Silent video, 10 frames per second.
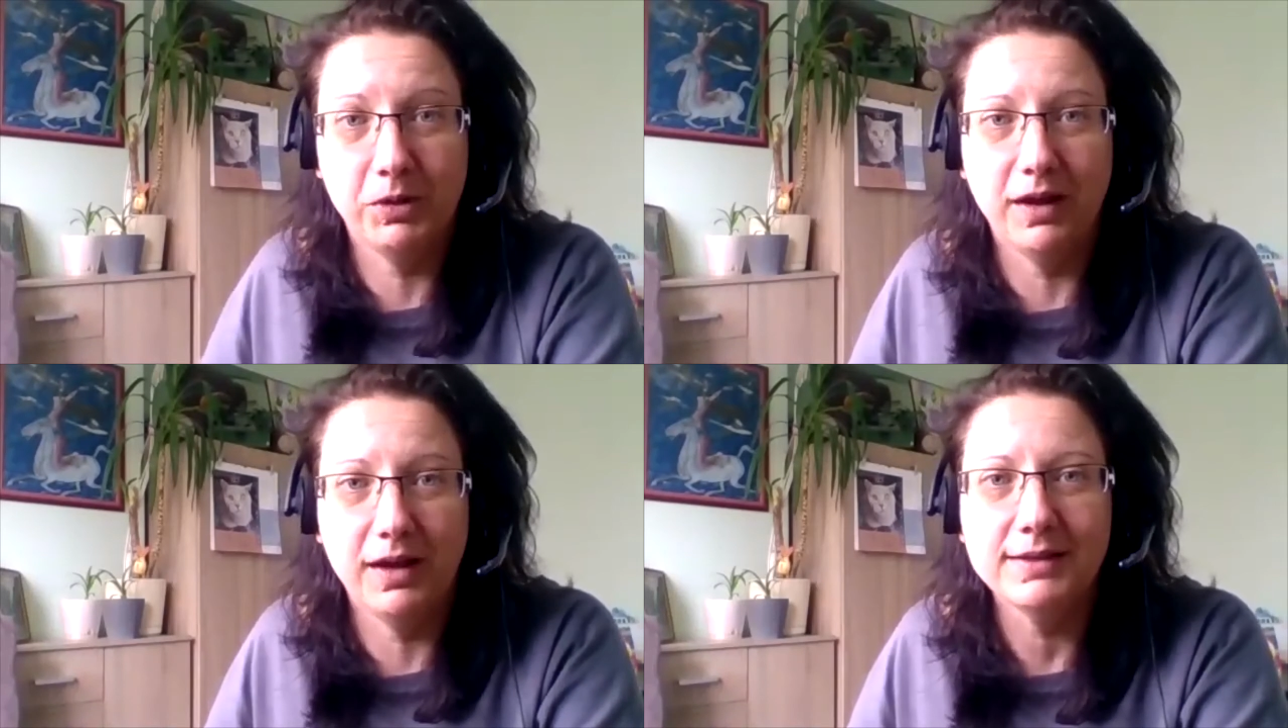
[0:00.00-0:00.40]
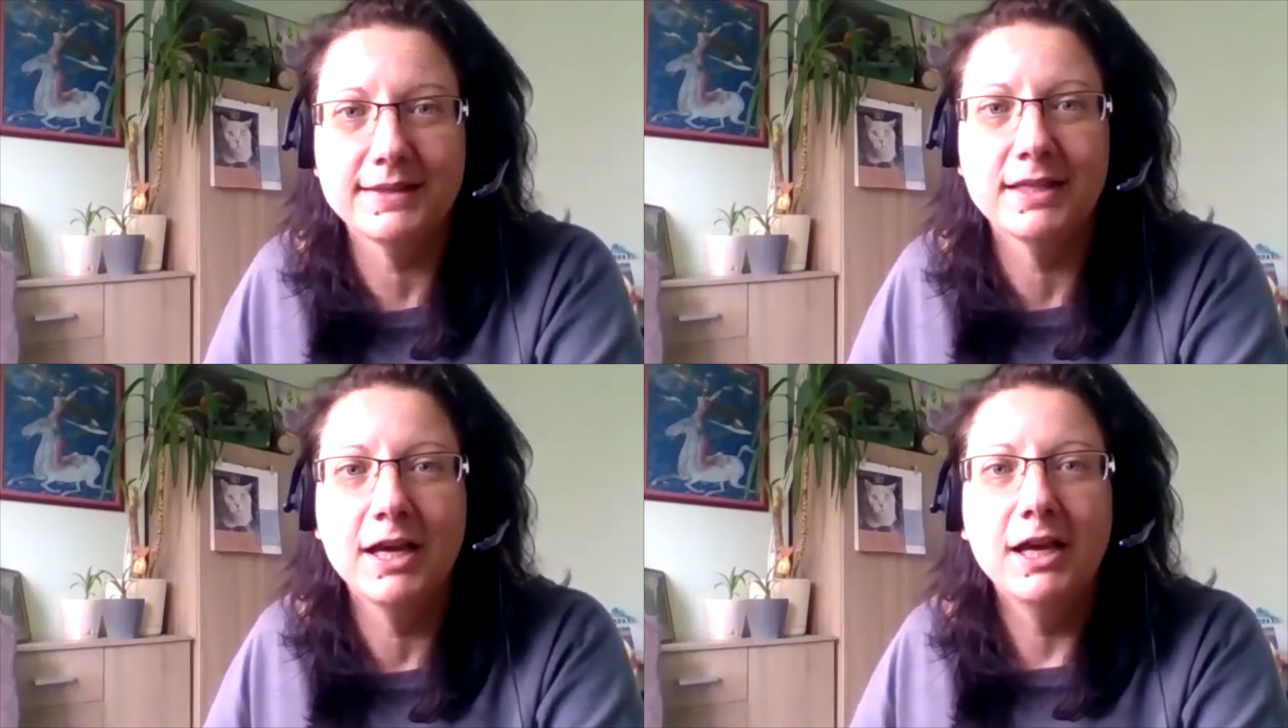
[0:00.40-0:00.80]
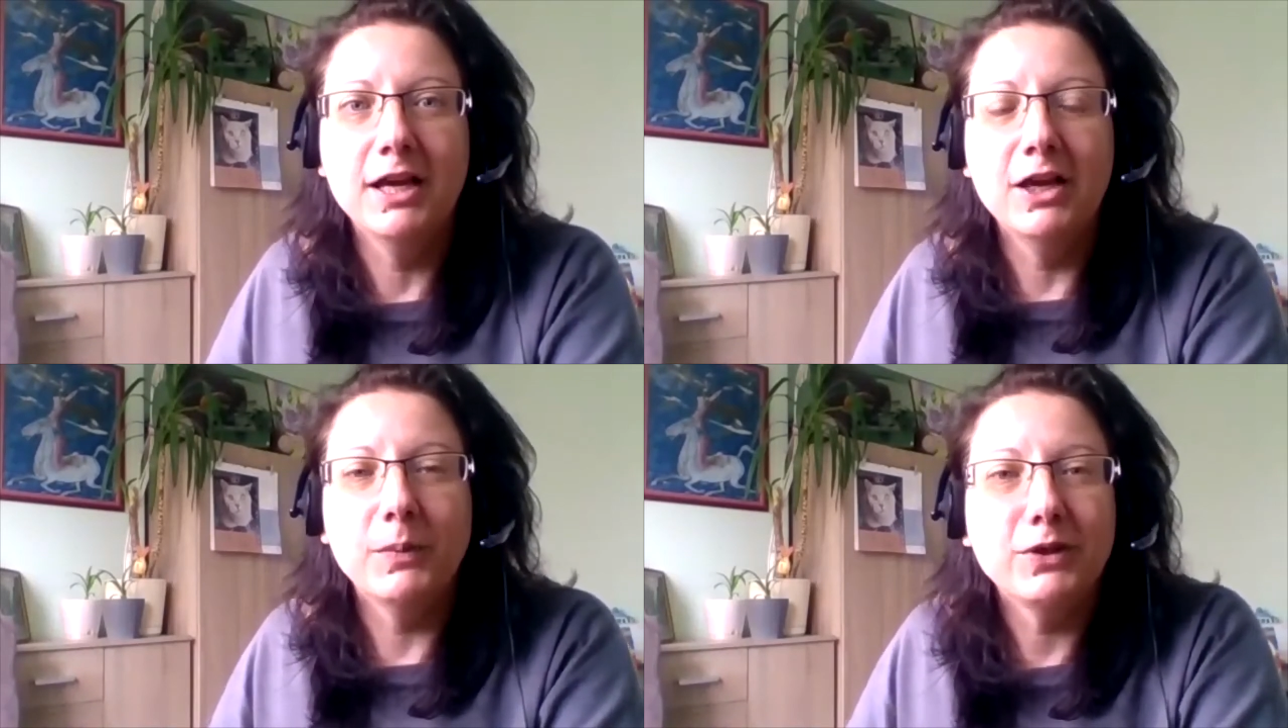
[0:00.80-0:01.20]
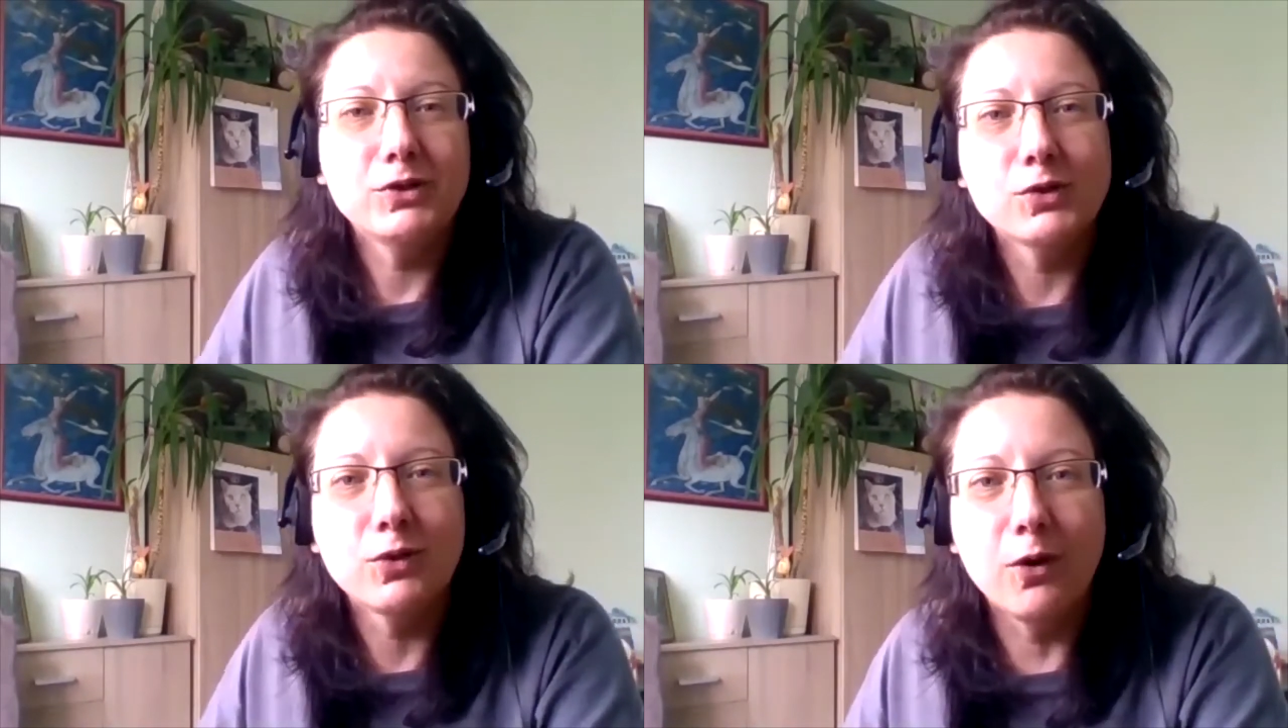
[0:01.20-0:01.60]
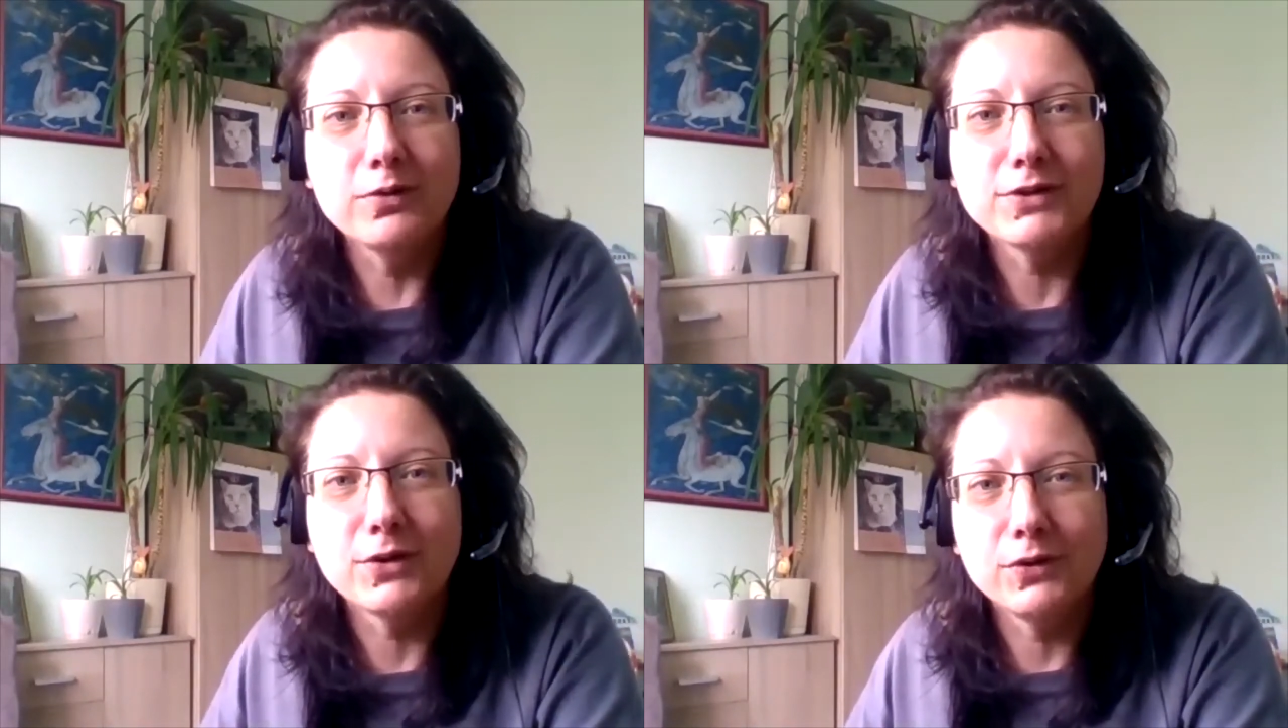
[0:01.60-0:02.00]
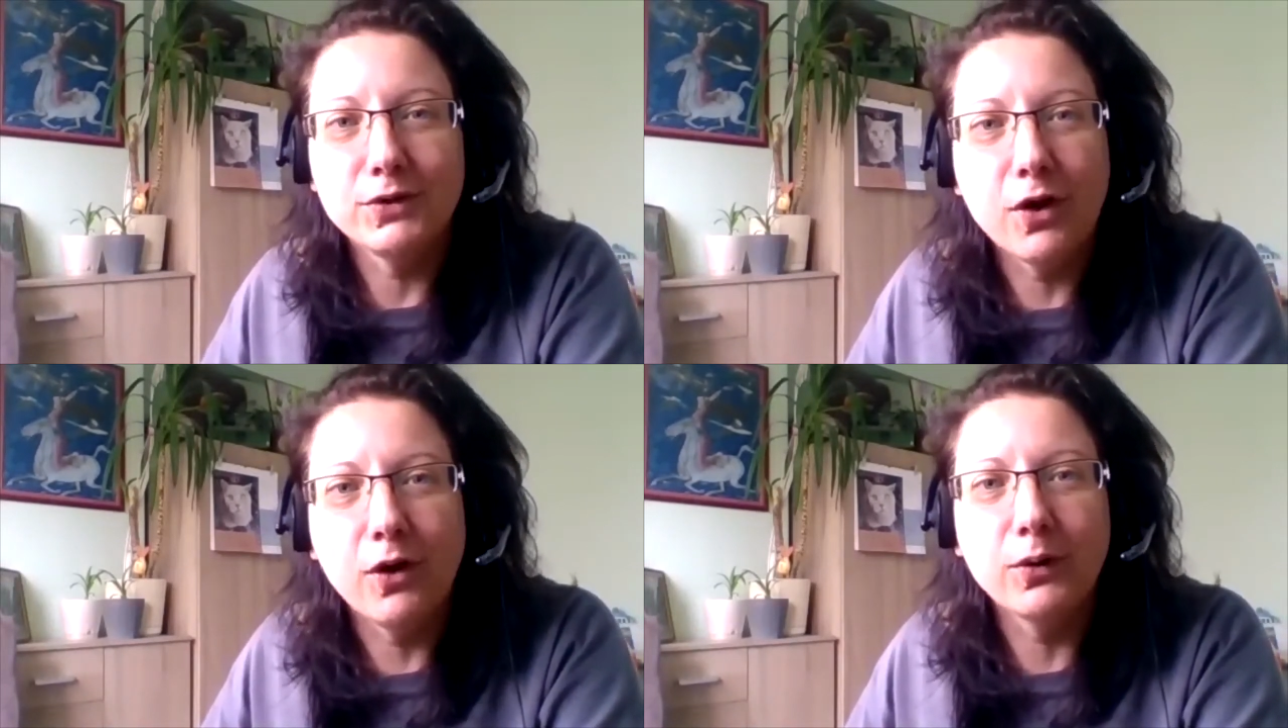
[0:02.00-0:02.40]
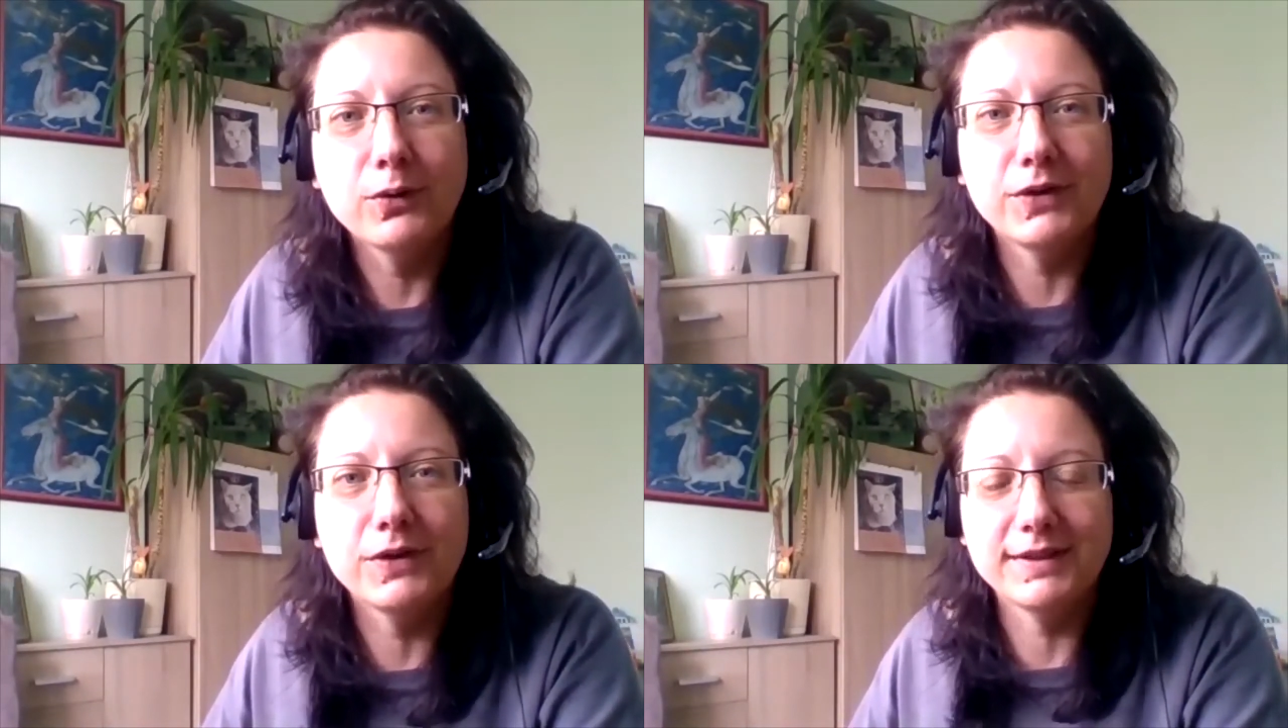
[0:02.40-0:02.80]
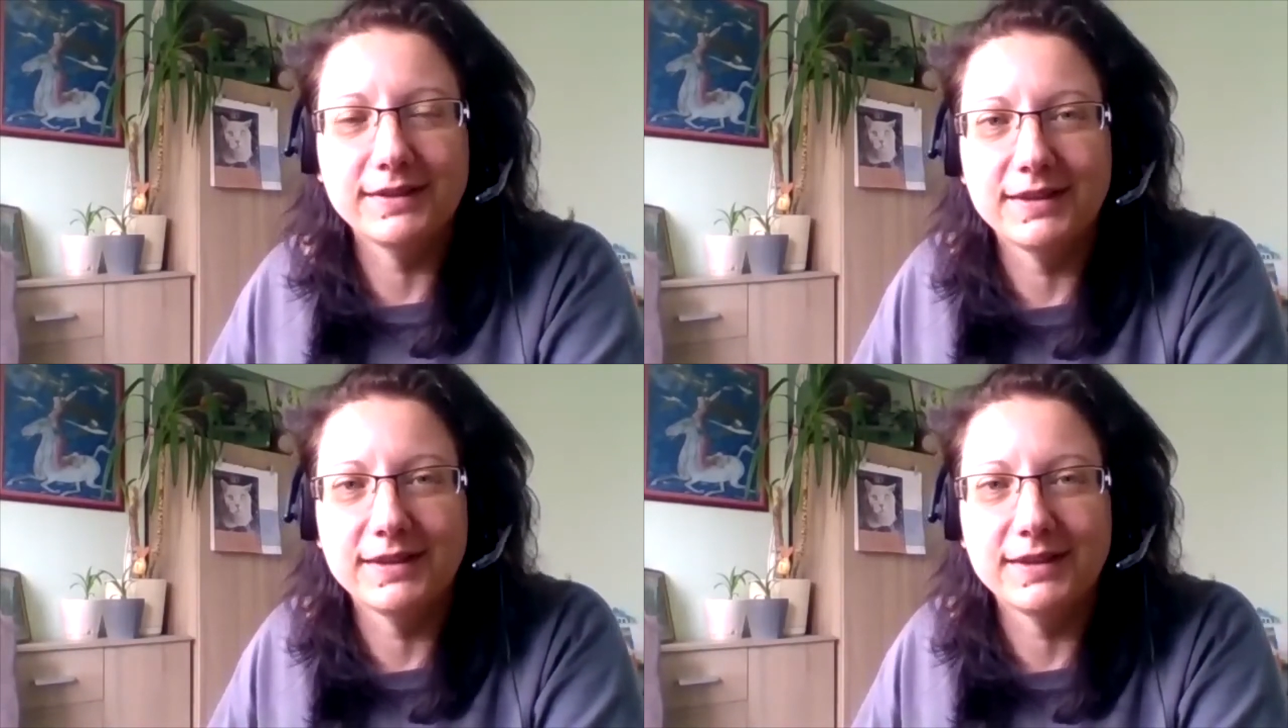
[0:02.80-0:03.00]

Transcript: plus. But you should also know that